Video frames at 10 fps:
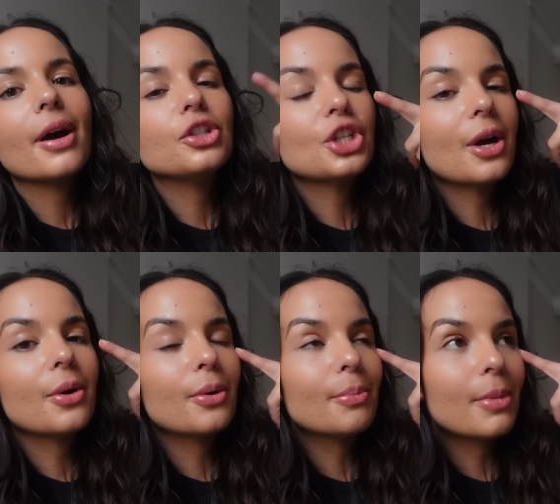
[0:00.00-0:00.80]

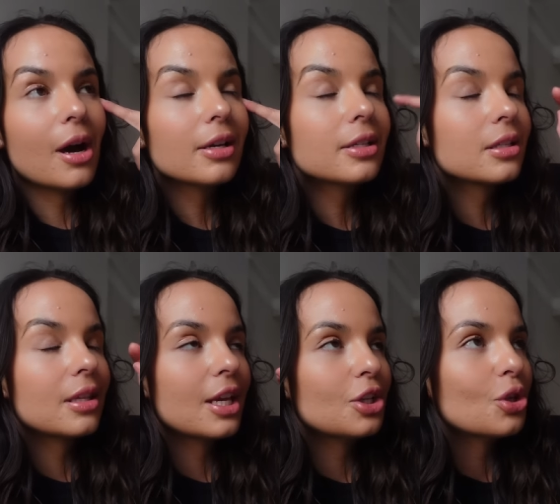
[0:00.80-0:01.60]
gel masks.
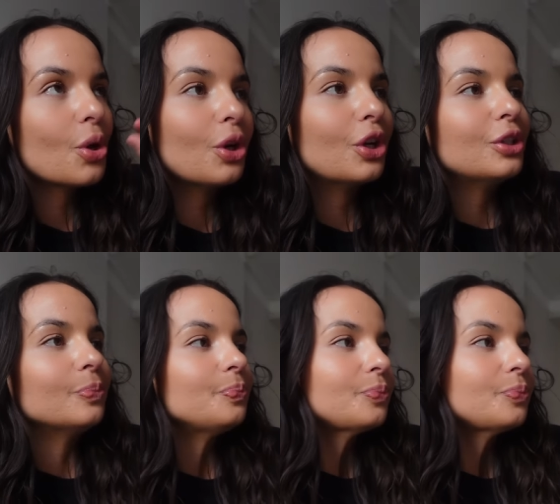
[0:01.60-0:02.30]
They're so good.